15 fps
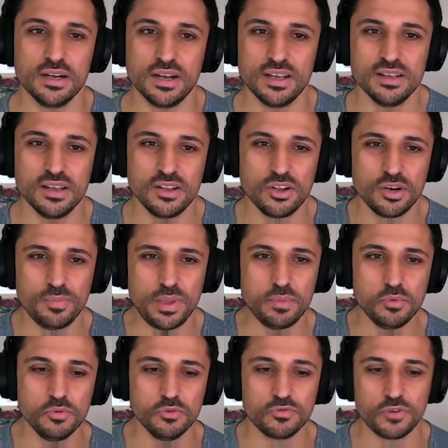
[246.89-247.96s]
a, a lot of people
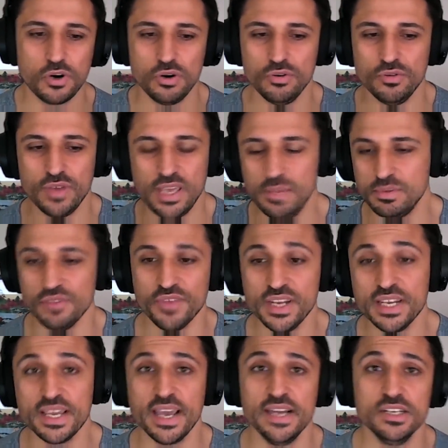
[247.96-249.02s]
will throw heaps of
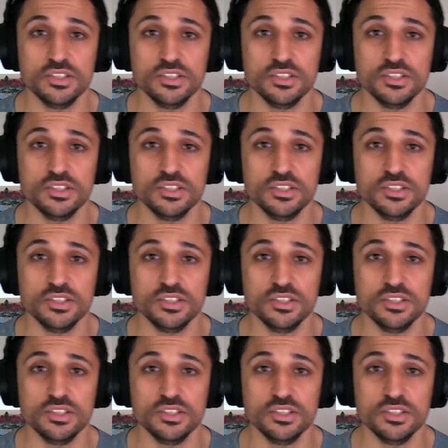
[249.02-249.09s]
indicators